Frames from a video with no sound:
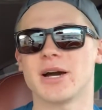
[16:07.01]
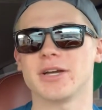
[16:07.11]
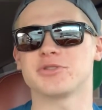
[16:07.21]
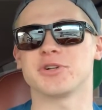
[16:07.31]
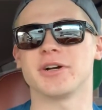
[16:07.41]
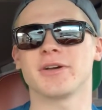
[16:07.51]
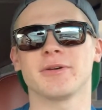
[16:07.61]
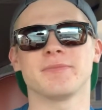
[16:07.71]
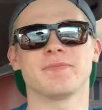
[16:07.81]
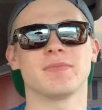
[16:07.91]
buy a truck,
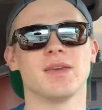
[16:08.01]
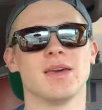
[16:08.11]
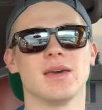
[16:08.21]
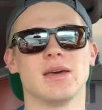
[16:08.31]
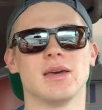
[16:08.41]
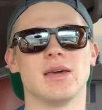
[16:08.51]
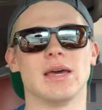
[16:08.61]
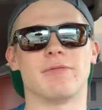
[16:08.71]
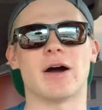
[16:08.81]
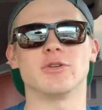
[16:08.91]

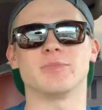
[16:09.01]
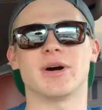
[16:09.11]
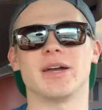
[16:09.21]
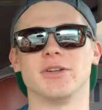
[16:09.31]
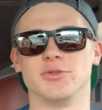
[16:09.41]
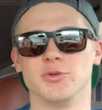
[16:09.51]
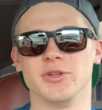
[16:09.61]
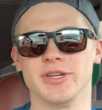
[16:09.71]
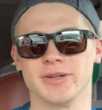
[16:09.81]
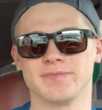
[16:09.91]
if I was buying a
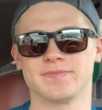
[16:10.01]
dually,